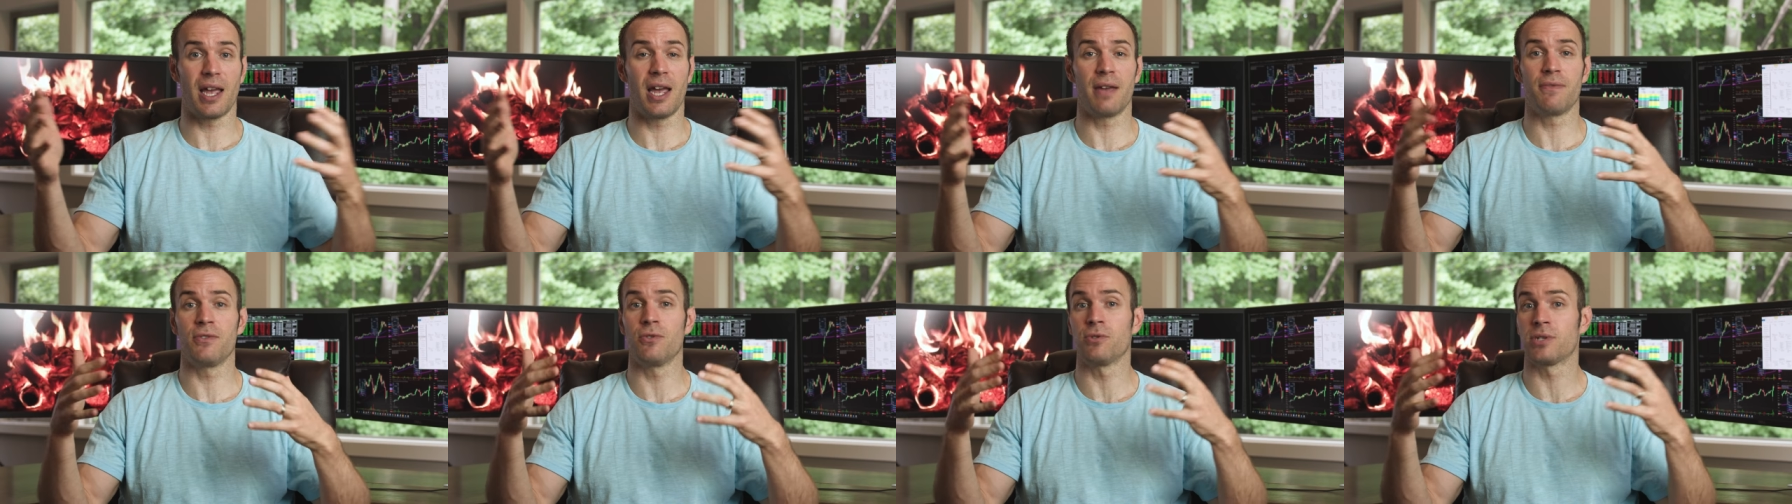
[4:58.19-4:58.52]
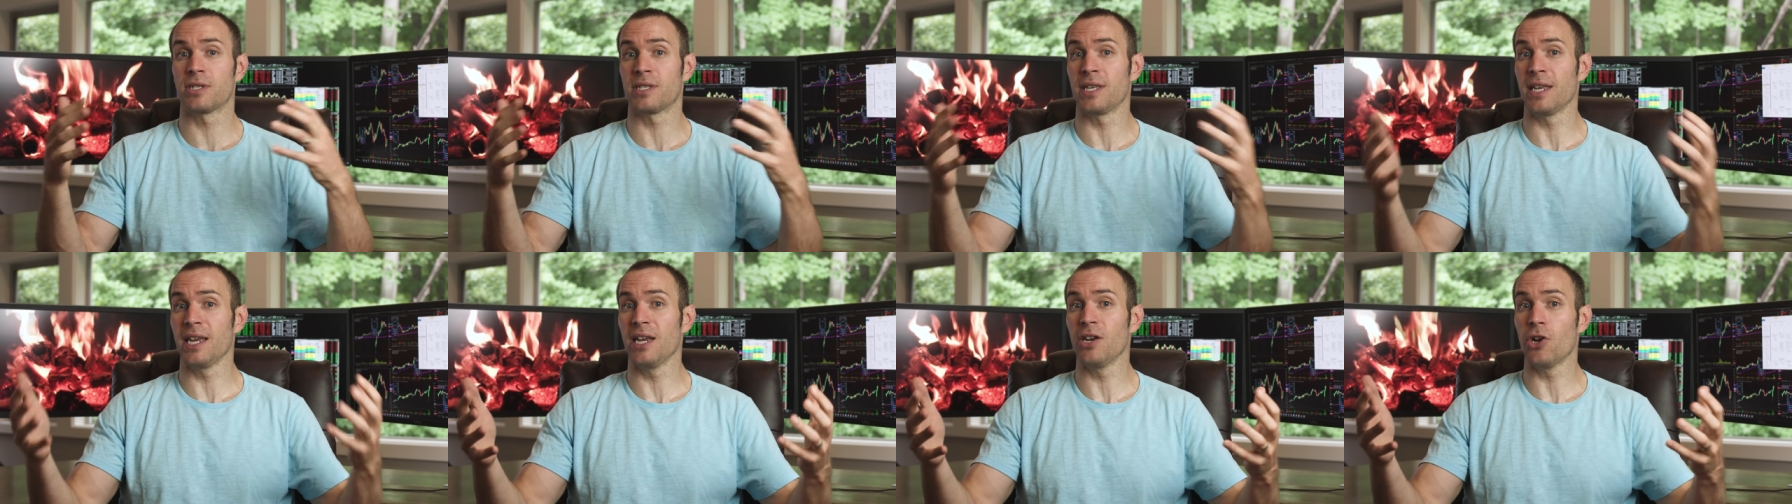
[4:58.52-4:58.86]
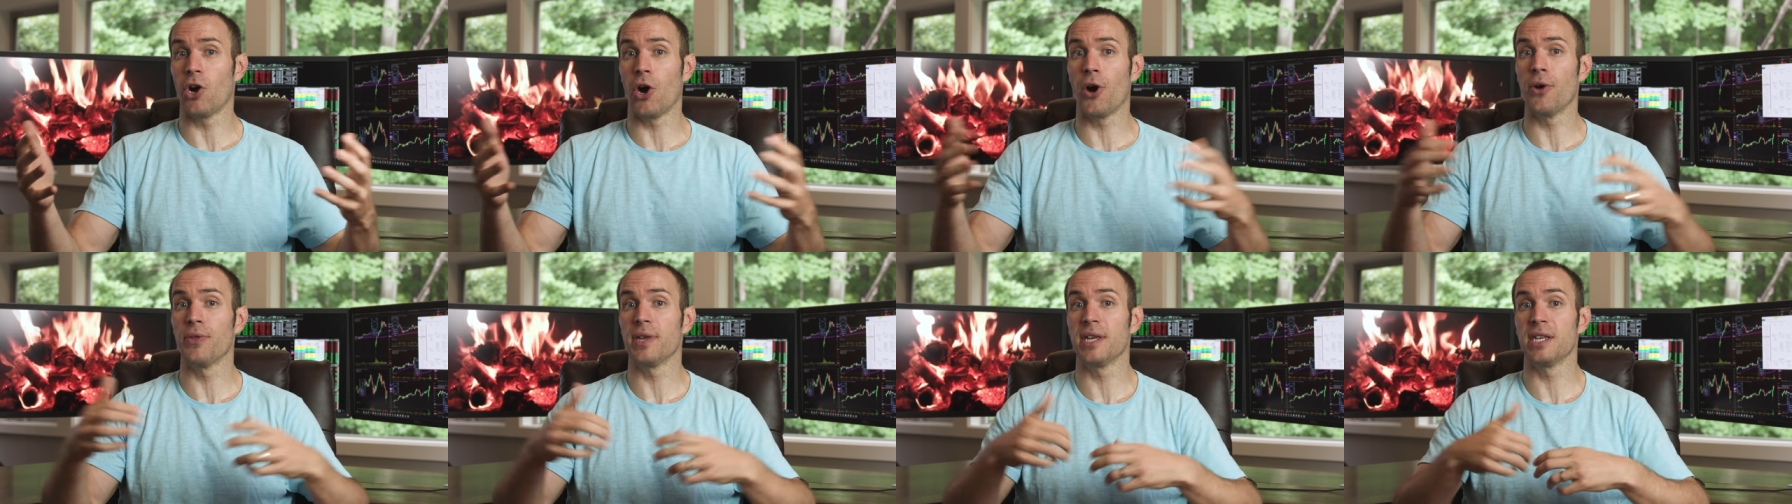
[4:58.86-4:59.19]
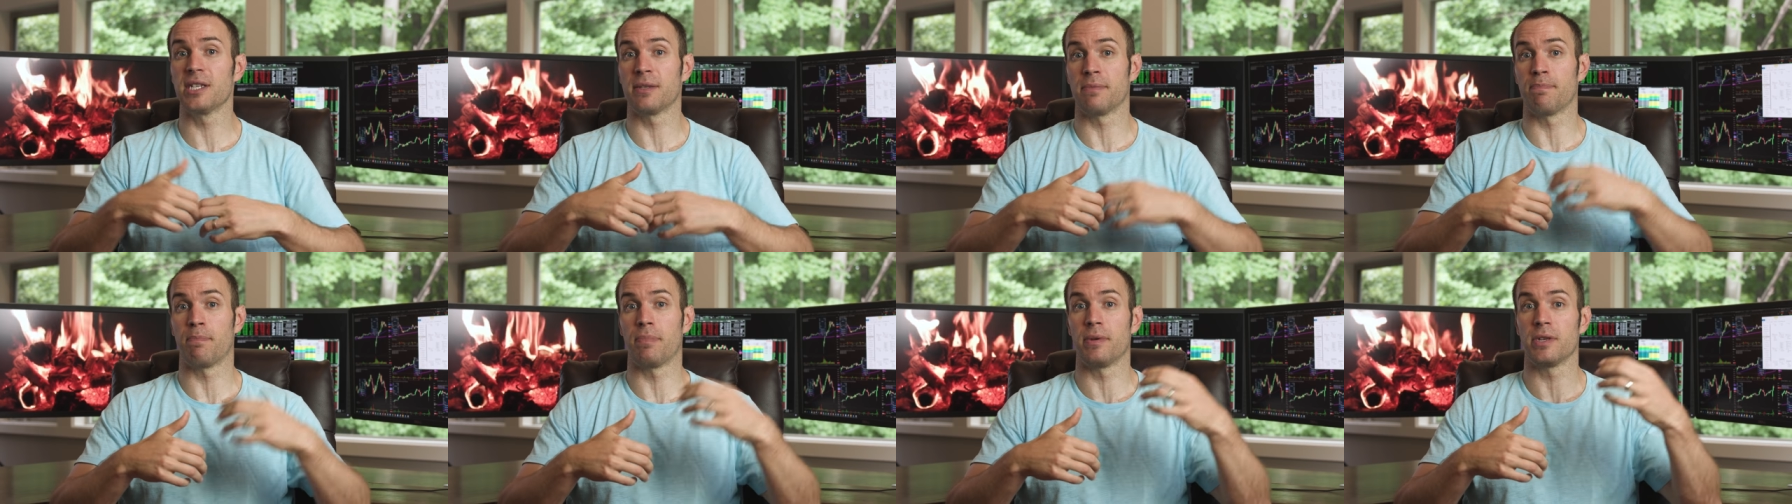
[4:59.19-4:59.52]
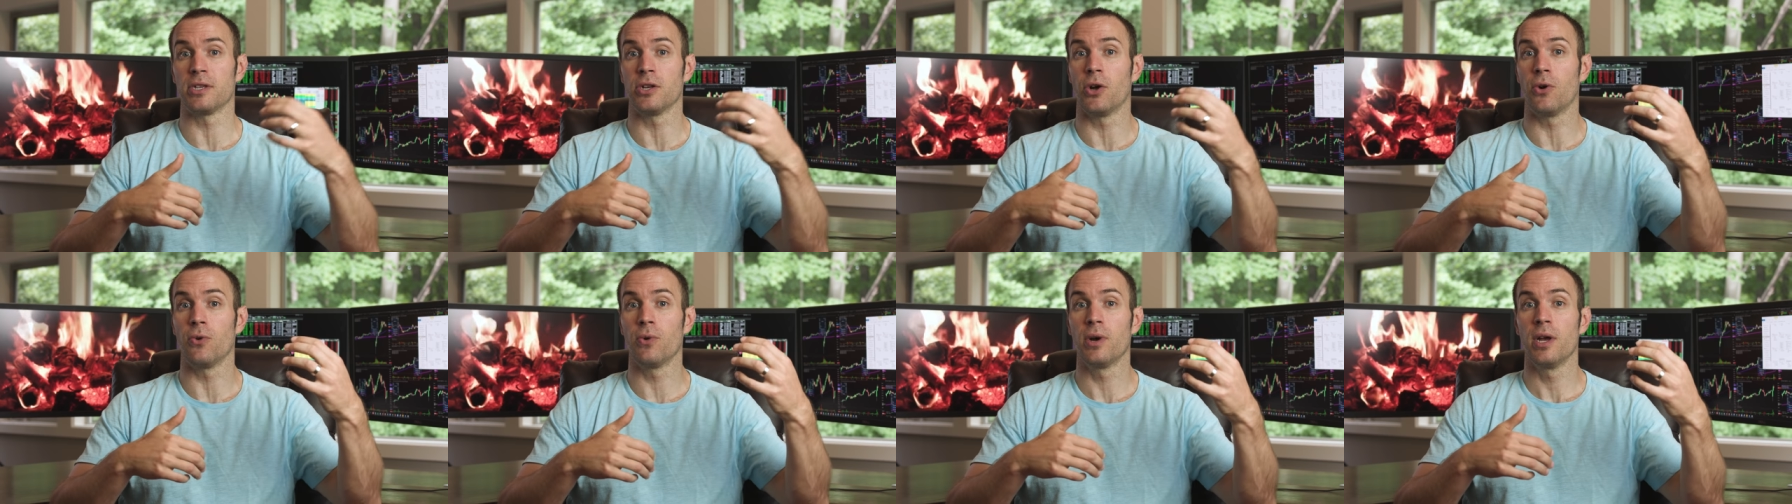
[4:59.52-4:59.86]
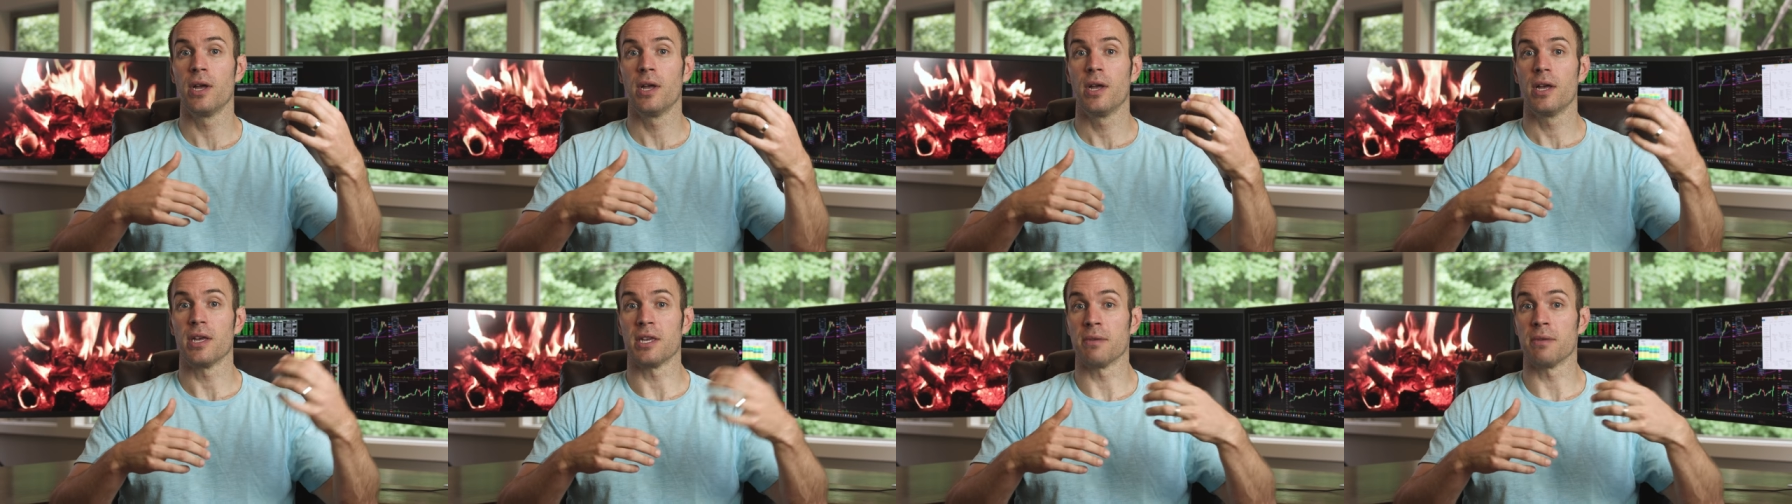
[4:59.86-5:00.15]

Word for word: Have you seen all these, you know,